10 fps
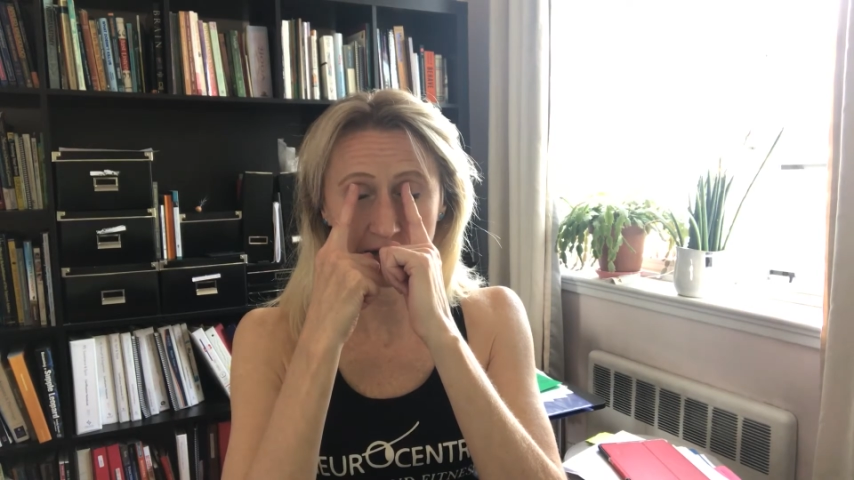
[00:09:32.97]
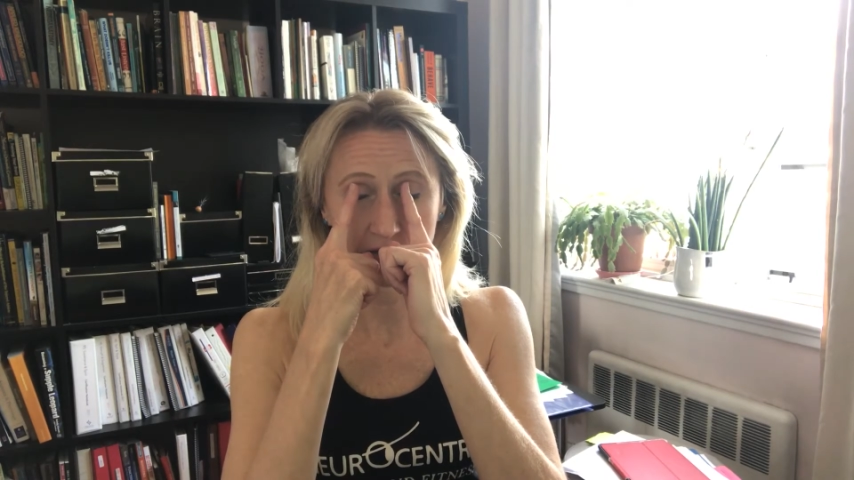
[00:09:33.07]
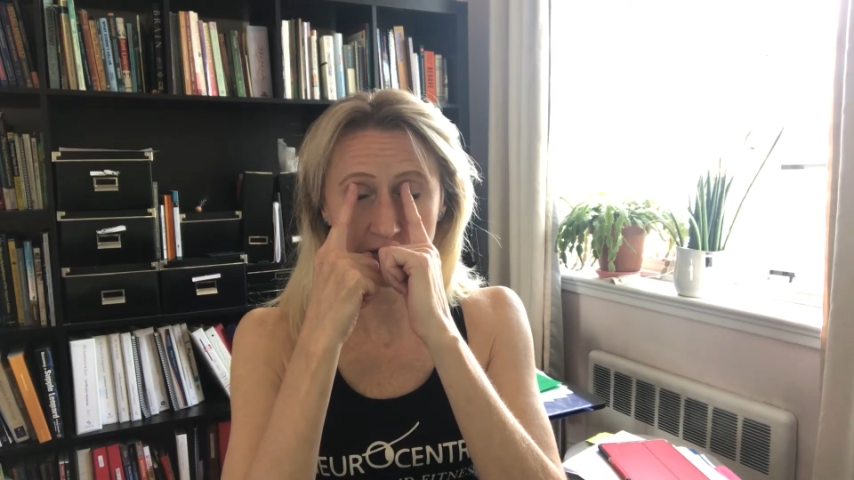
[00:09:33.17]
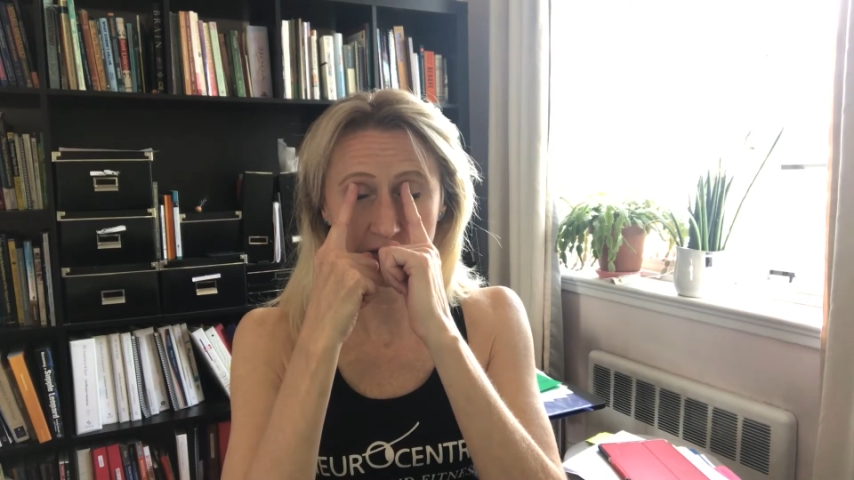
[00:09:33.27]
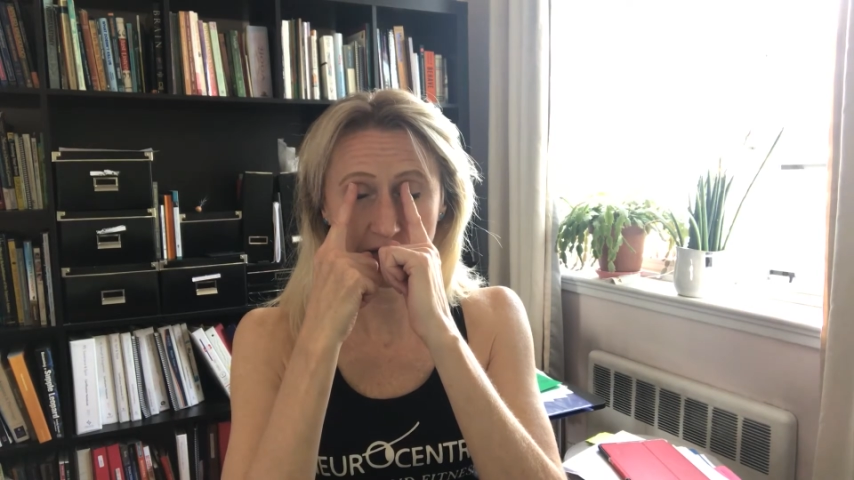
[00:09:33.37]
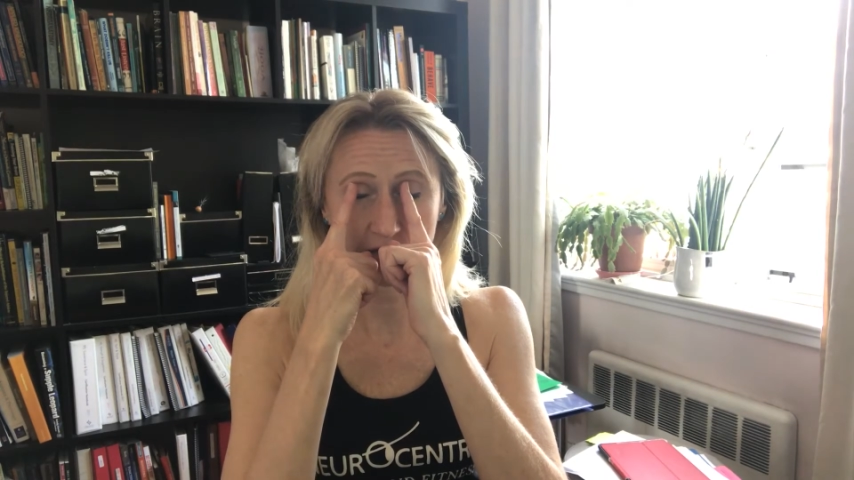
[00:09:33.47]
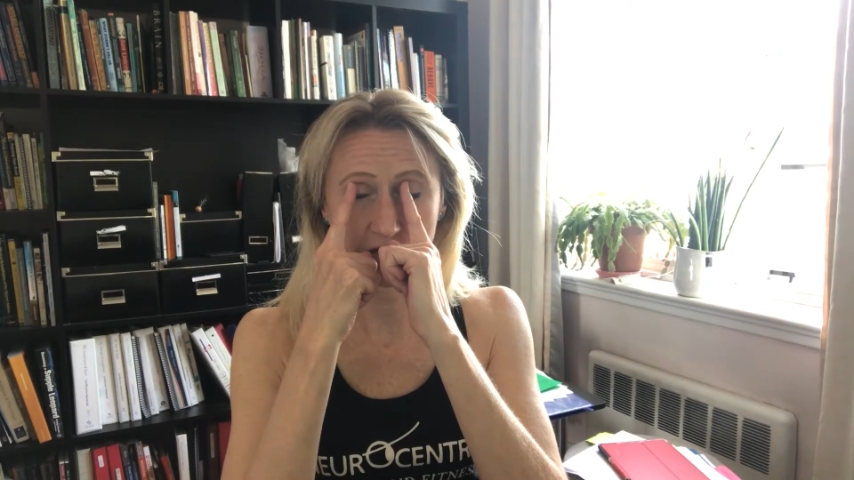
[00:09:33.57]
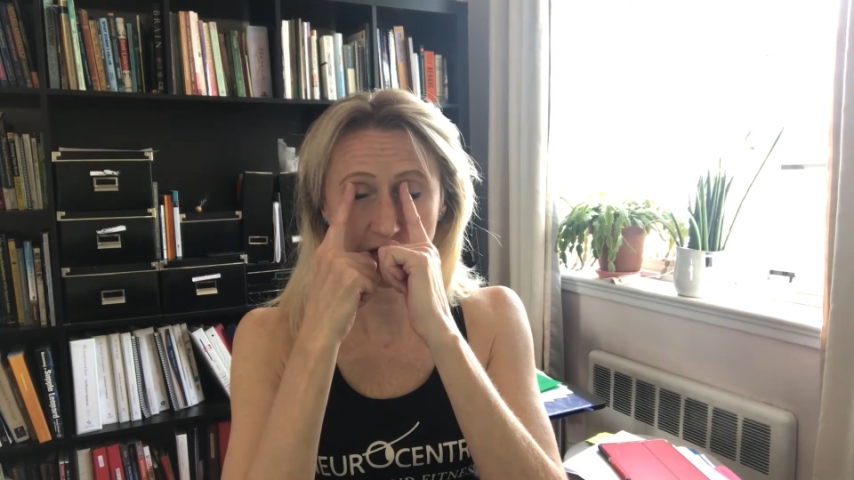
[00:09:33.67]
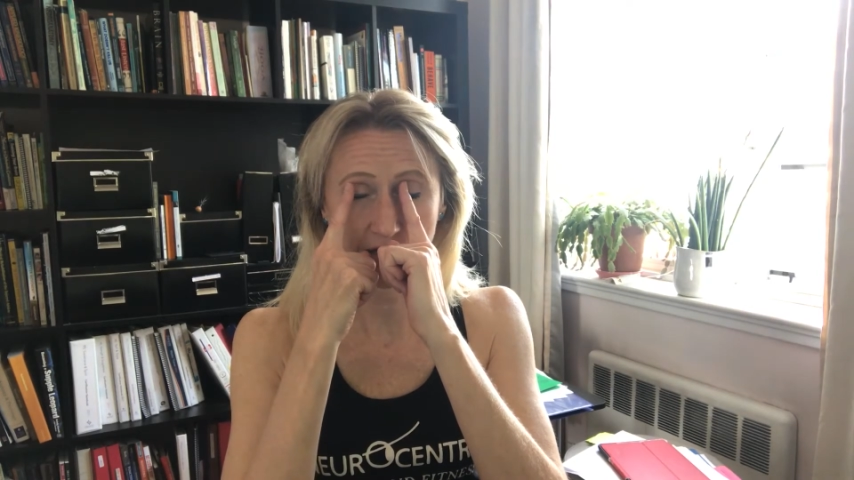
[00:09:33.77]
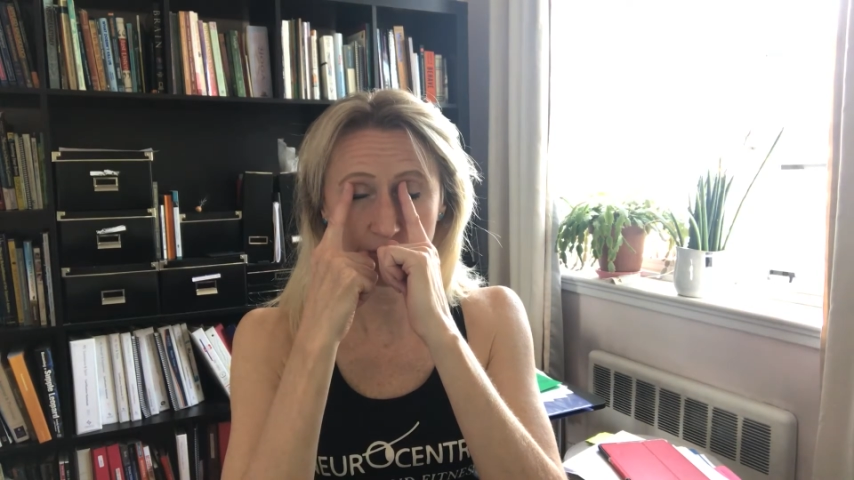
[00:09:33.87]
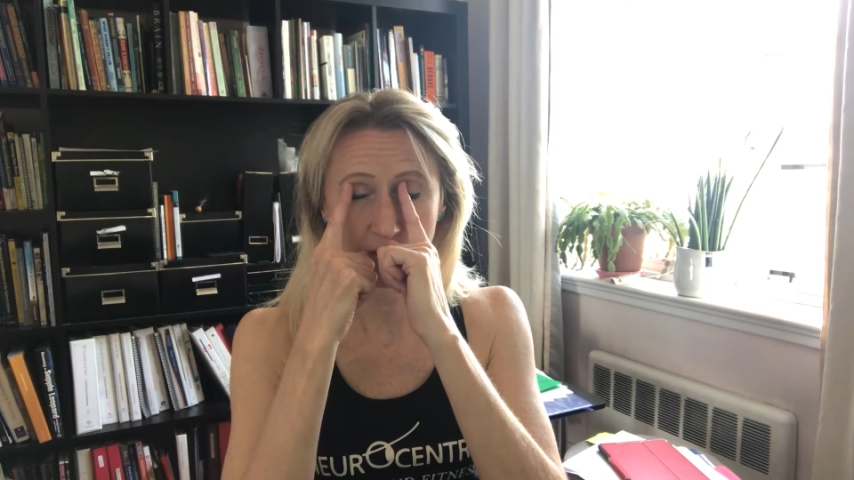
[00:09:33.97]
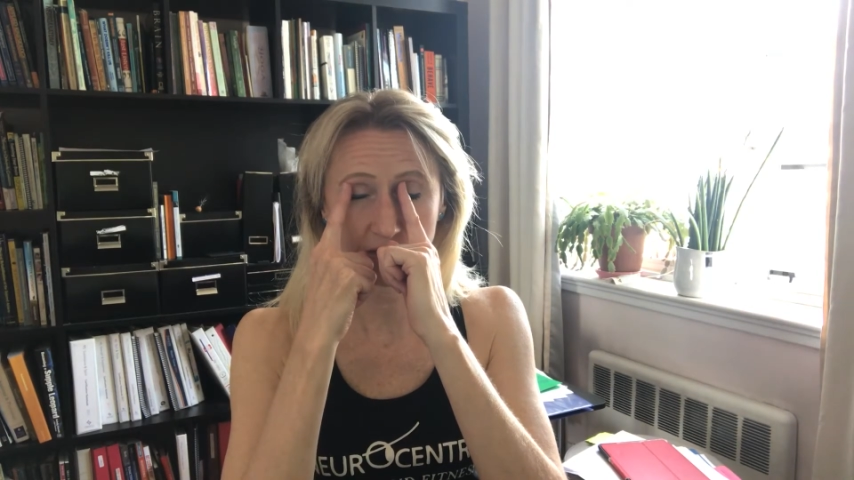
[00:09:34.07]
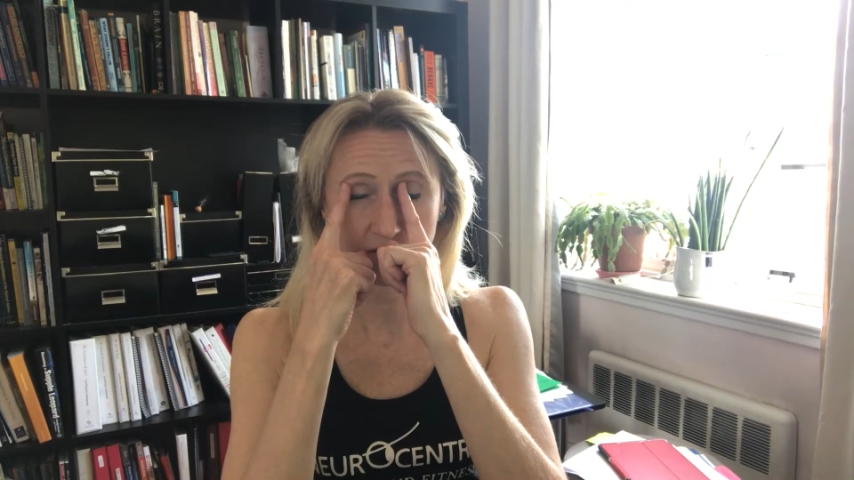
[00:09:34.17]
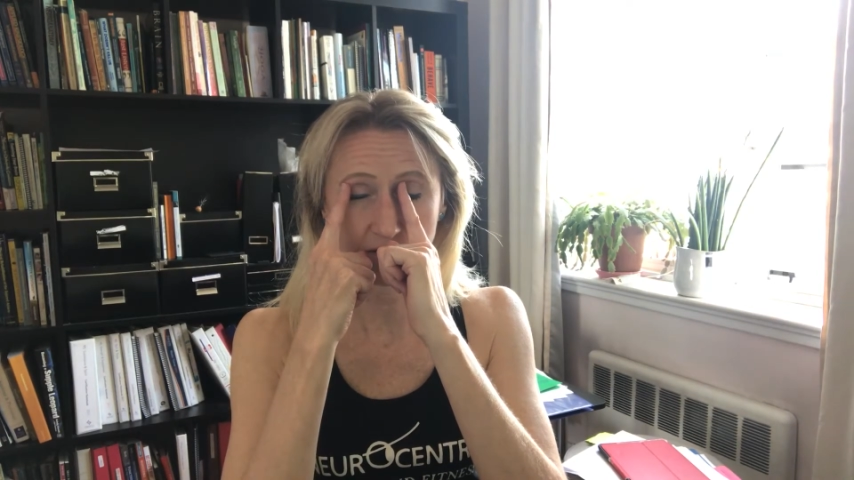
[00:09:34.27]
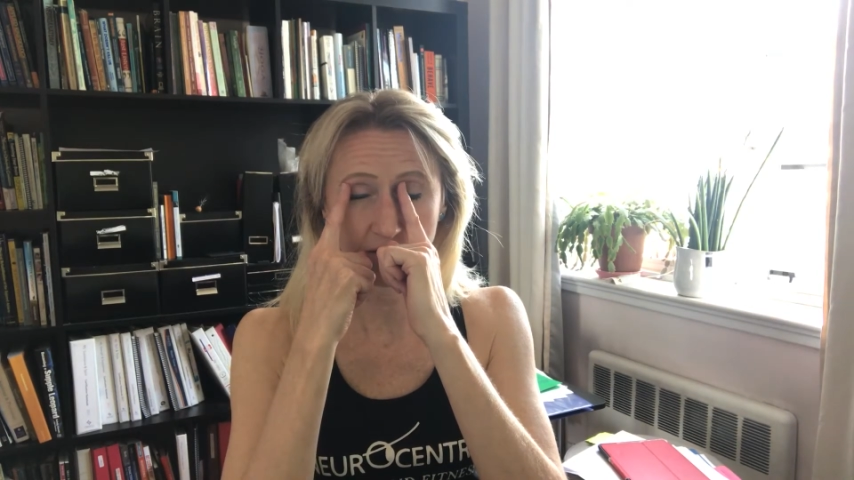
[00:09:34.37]
stretching that
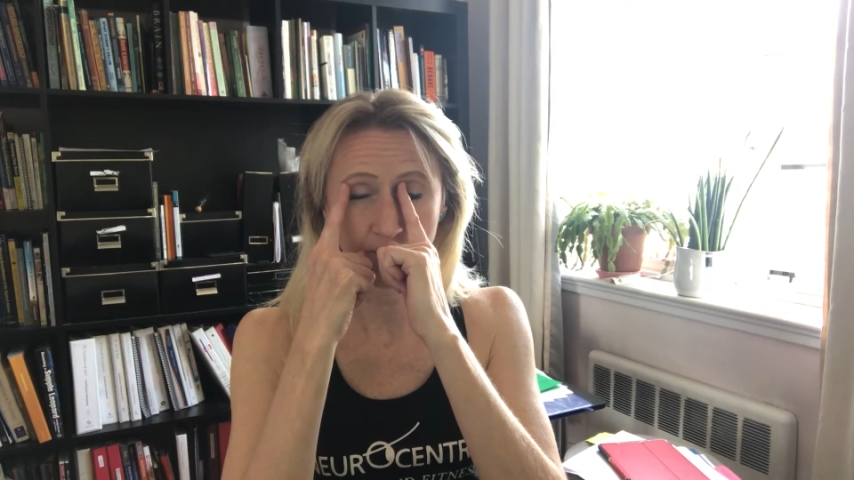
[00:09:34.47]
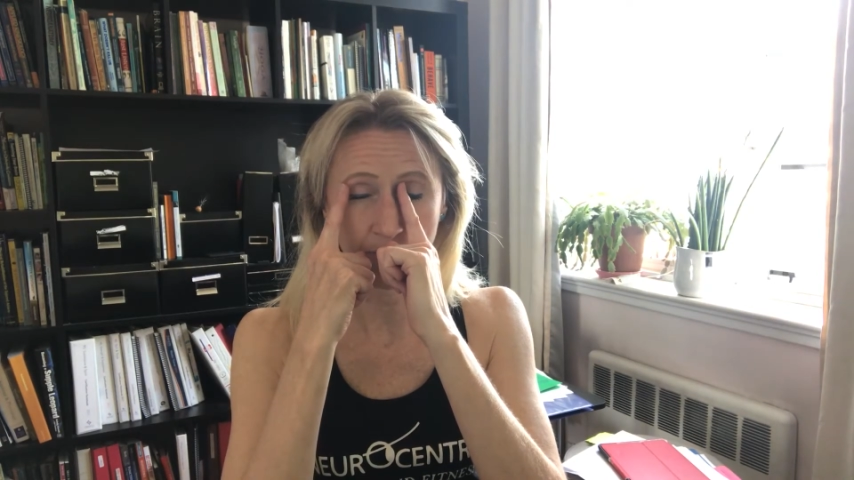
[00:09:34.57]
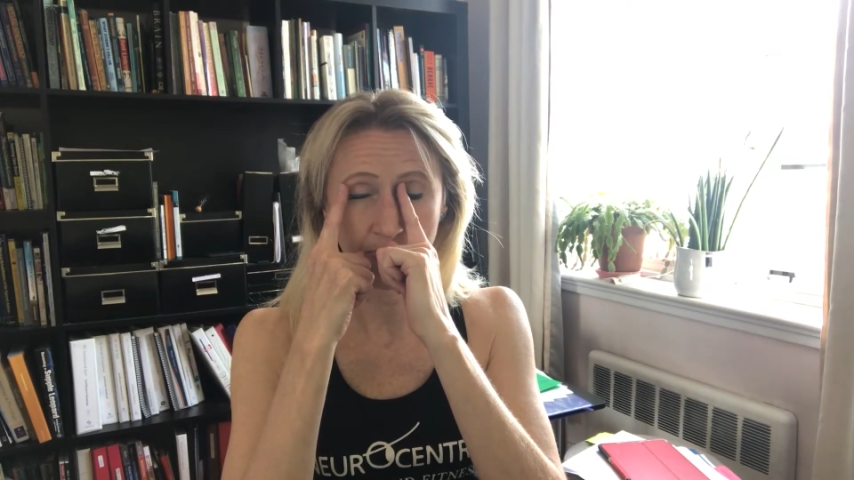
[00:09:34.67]
muscle,